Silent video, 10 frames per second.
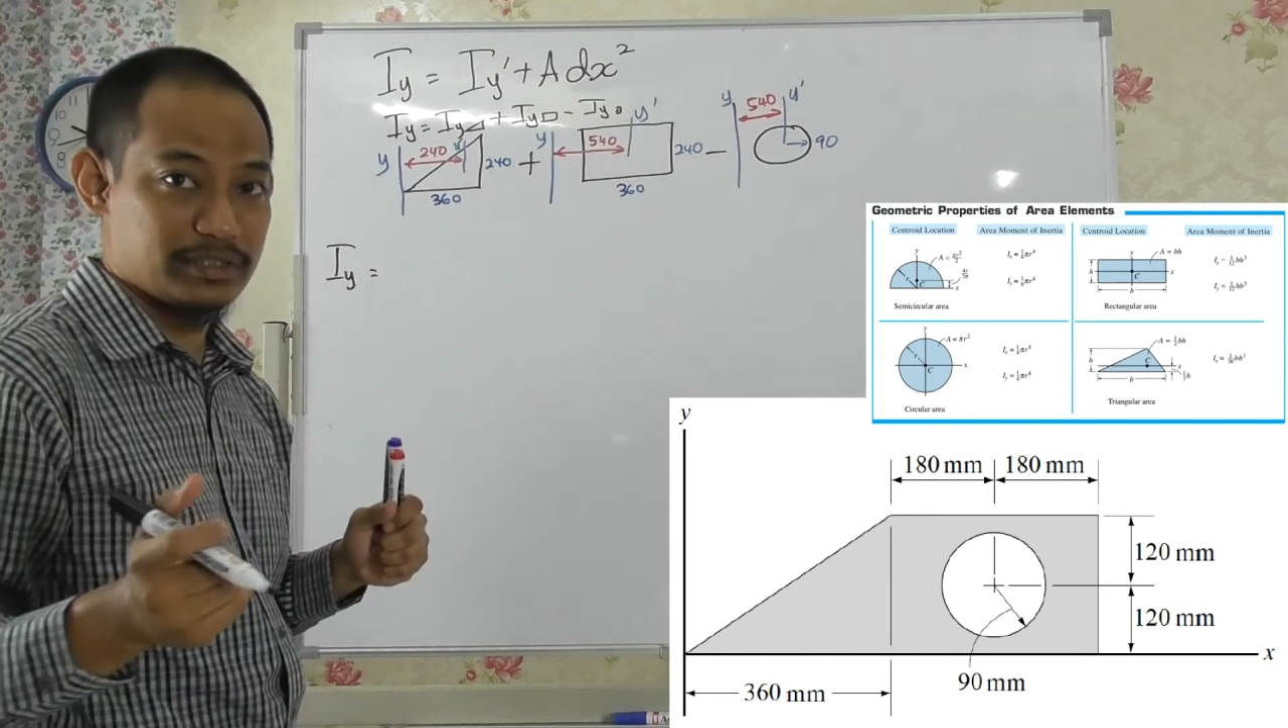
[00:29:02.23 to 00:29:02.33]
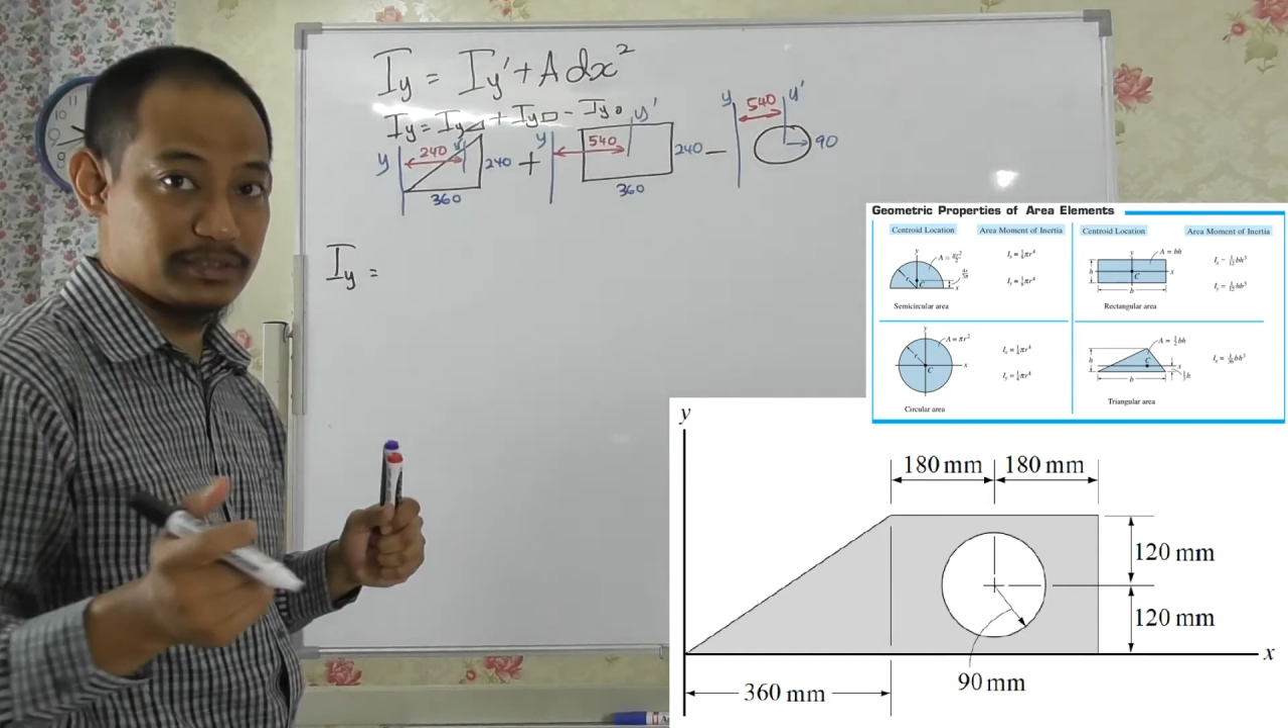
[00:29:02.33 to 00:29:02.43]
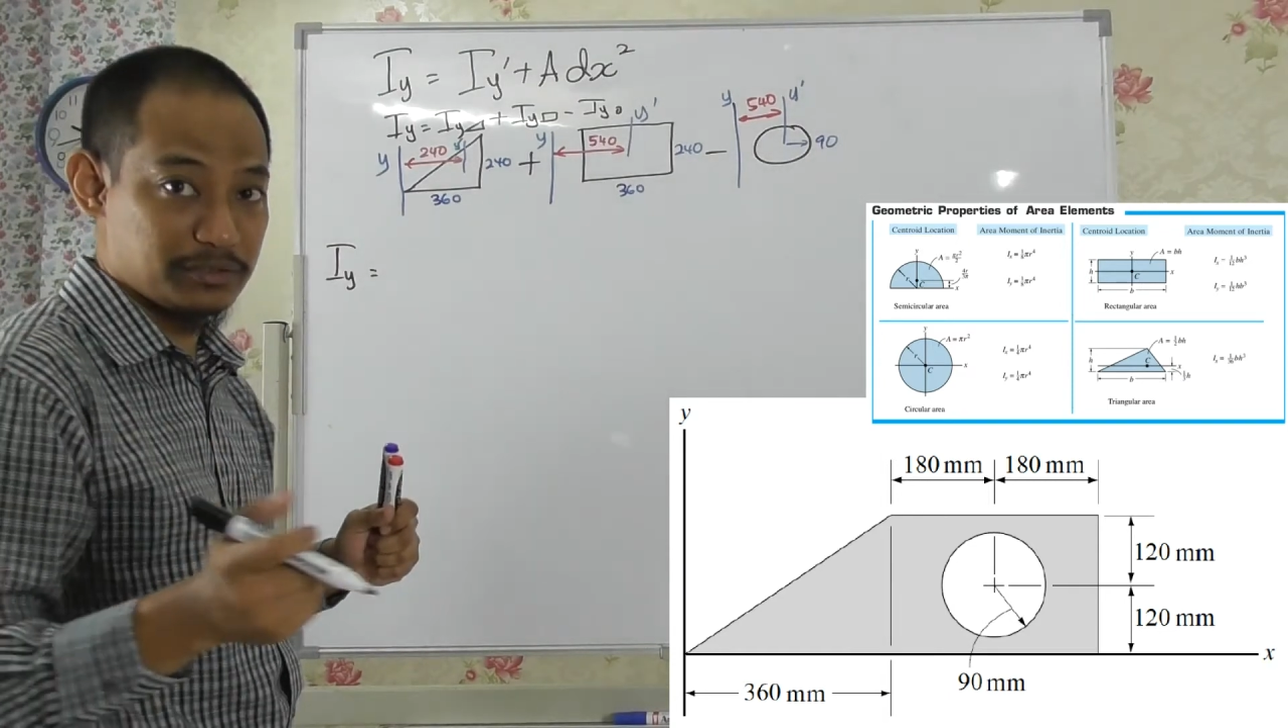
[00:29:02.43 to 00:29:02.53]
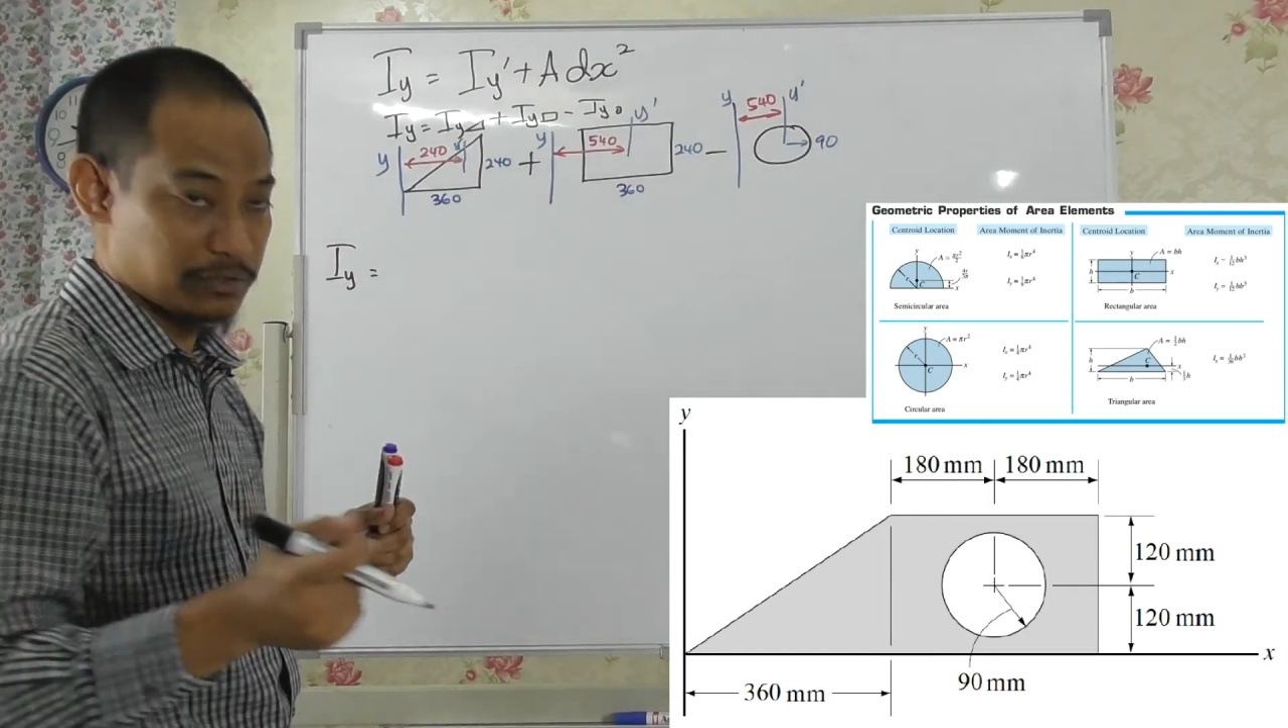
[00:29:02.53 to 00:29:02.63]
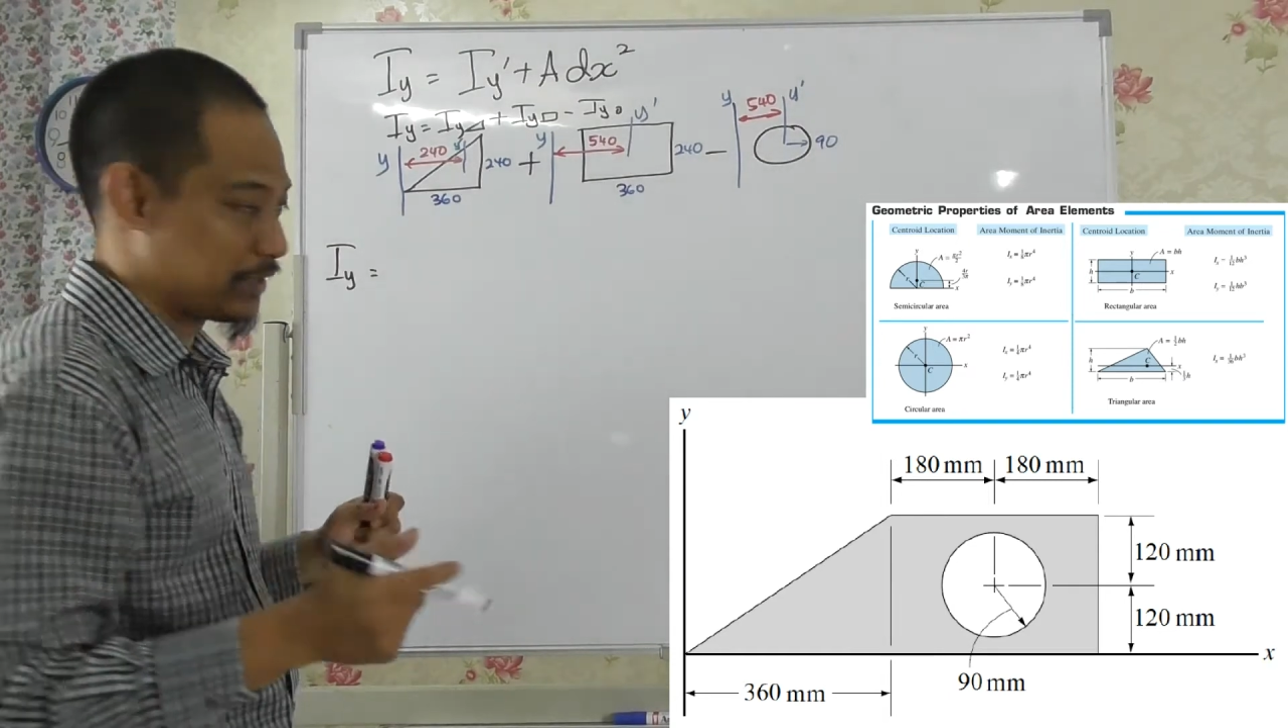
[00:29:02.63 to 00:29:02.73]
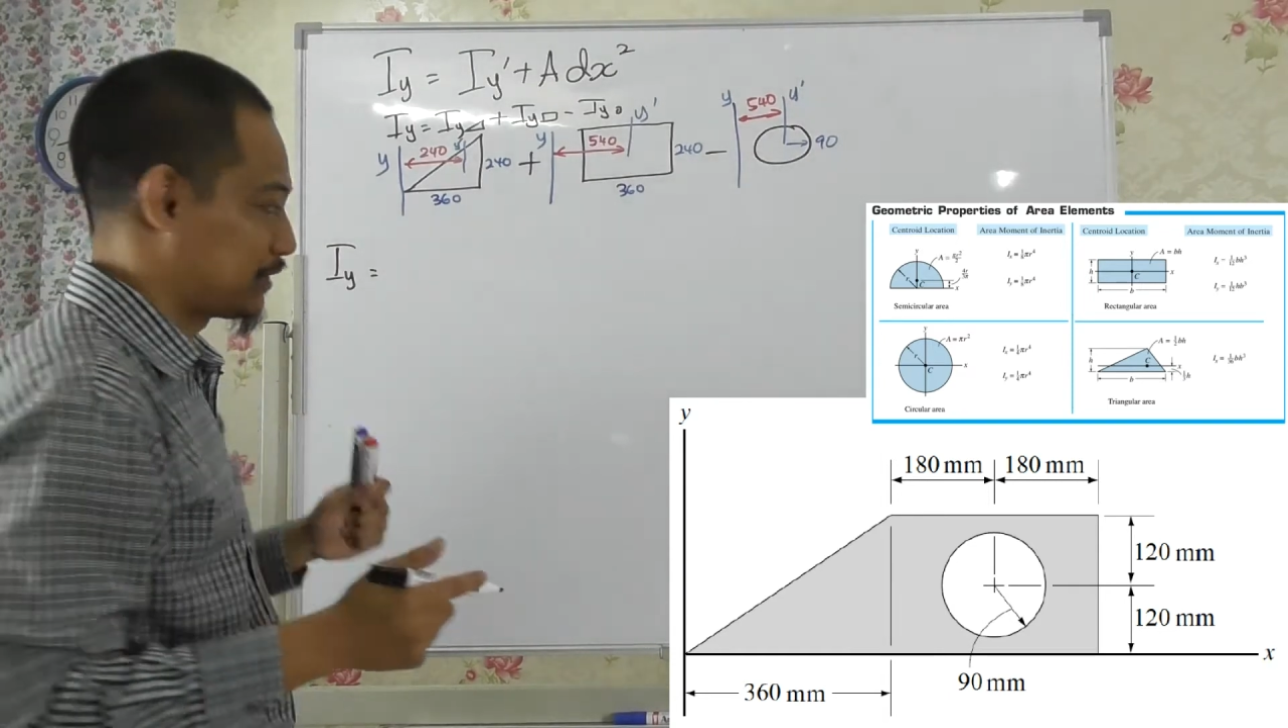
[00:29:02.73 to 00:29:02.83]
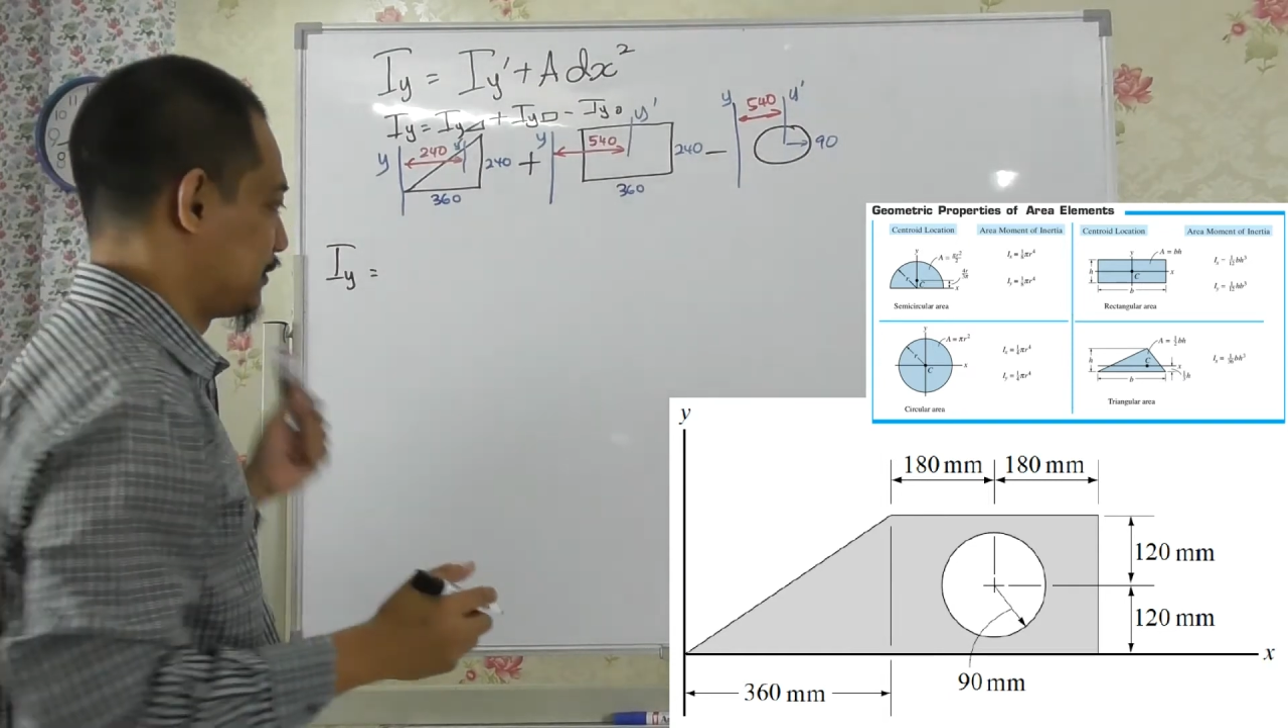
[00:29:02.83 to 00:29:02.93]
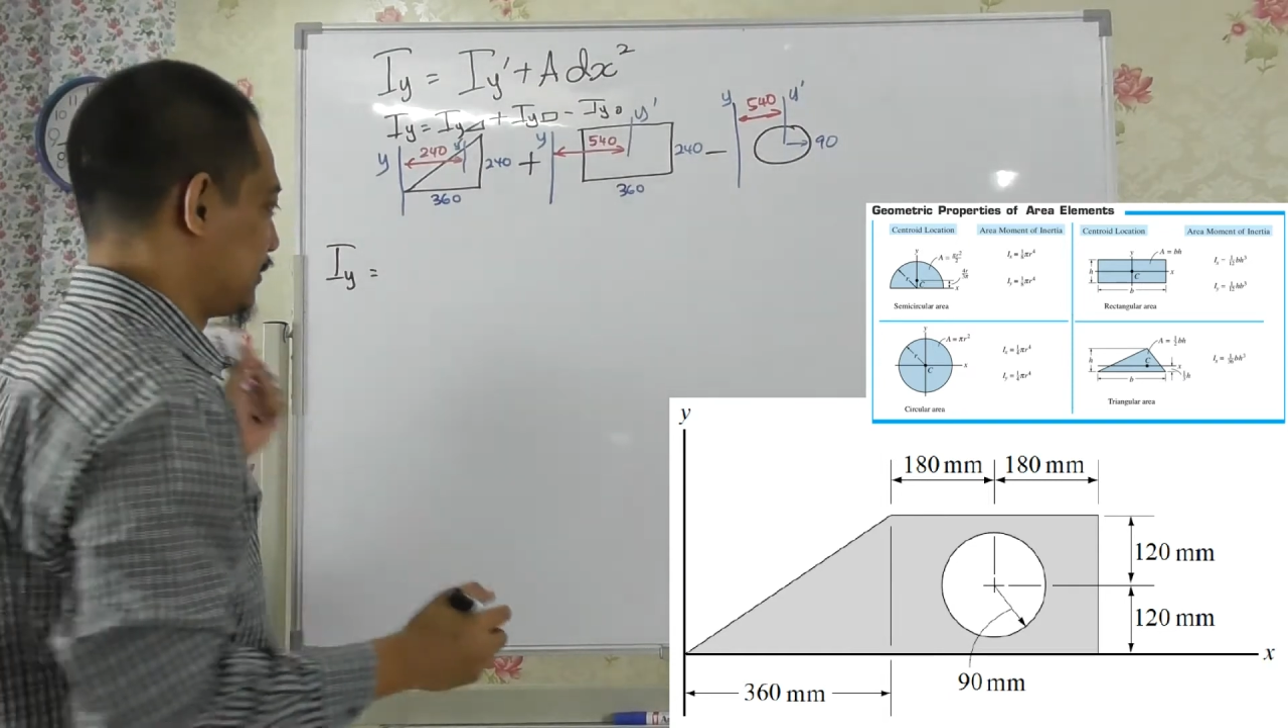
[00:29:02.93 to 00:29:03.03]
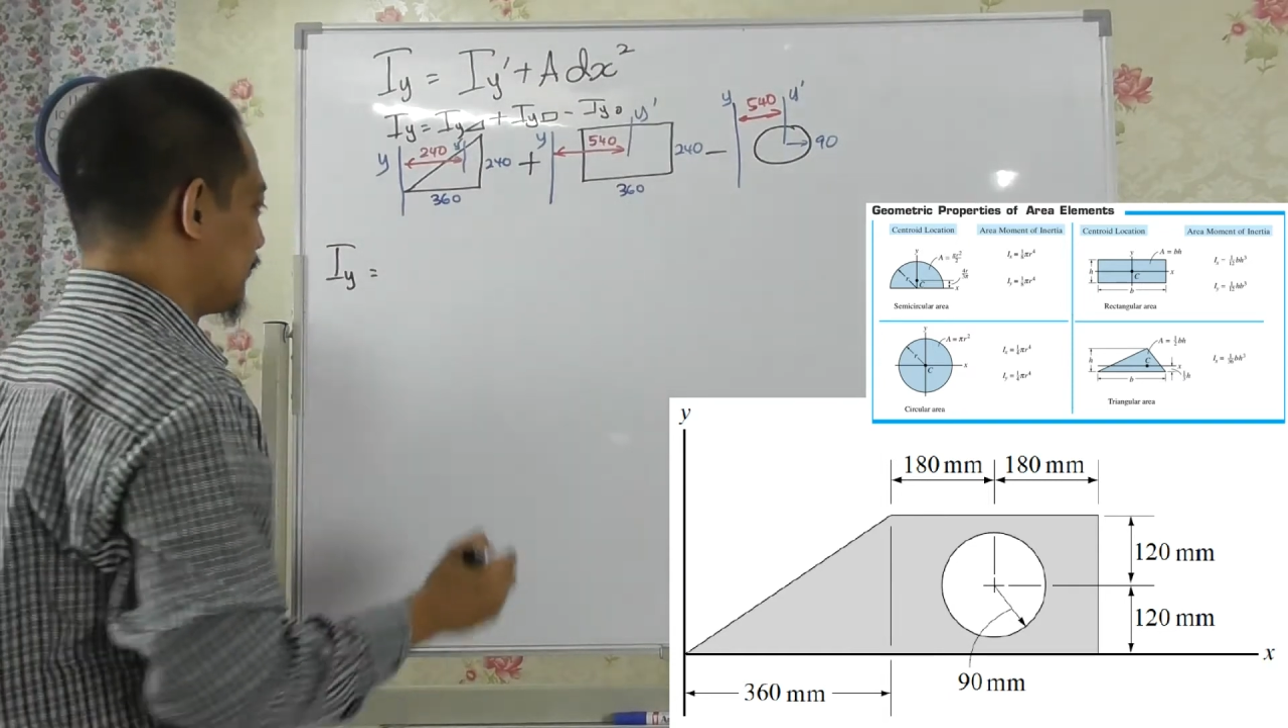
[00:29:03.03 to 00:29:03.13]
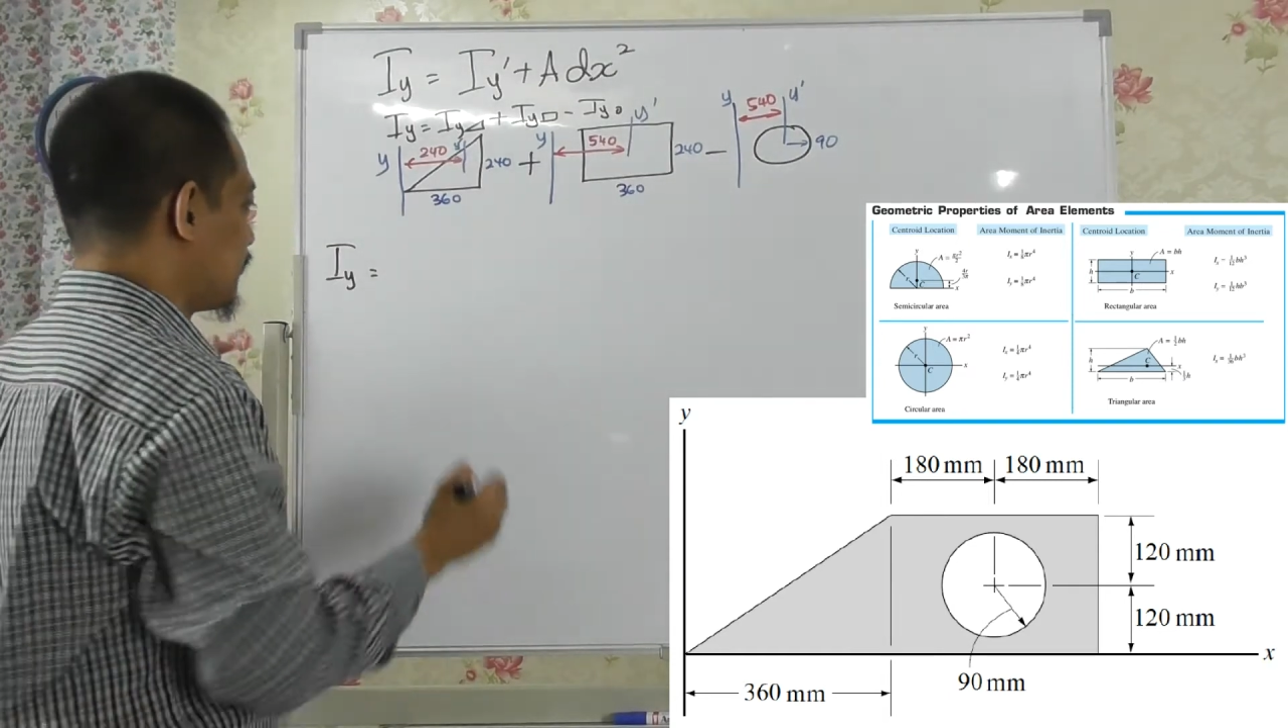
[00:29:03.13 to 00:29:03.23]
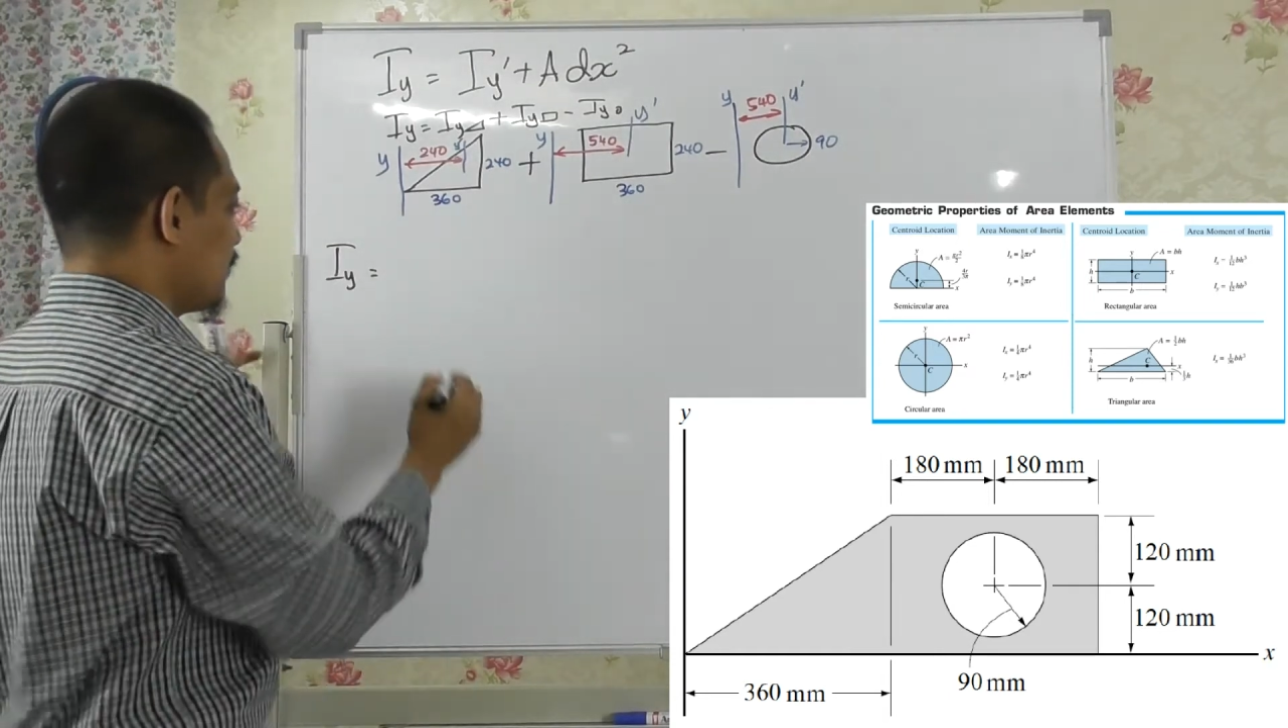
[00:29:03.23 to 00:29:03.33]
it correctly, right?